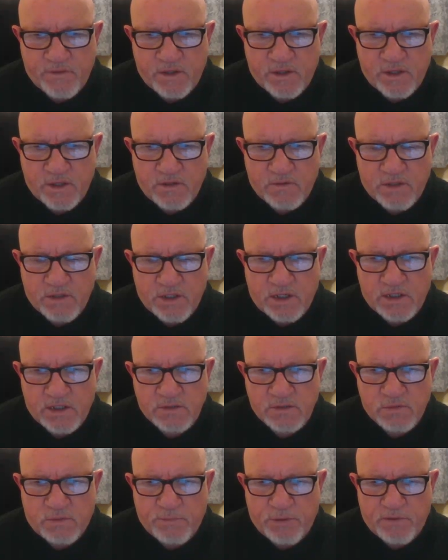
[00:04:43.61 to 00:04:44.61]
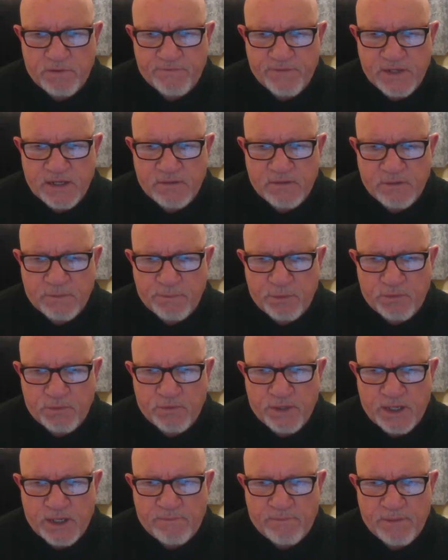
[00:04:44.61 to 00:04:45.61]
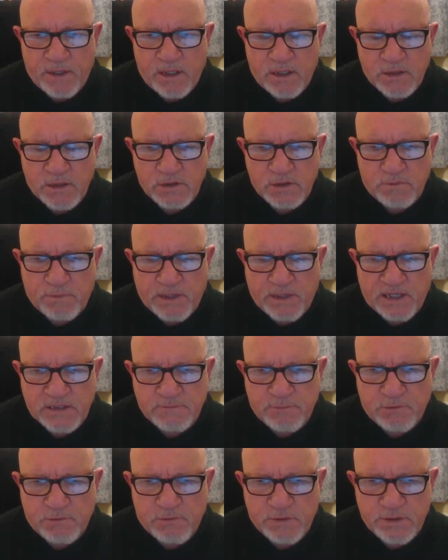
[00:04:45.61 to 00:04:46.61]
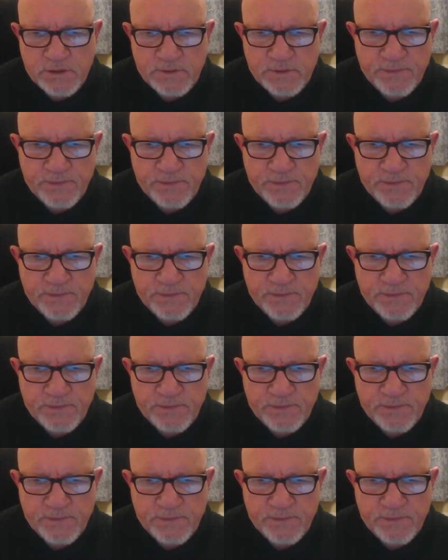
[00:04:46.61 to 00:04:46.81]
So it's time to swap off now with a pawn up, 2 passed pawns.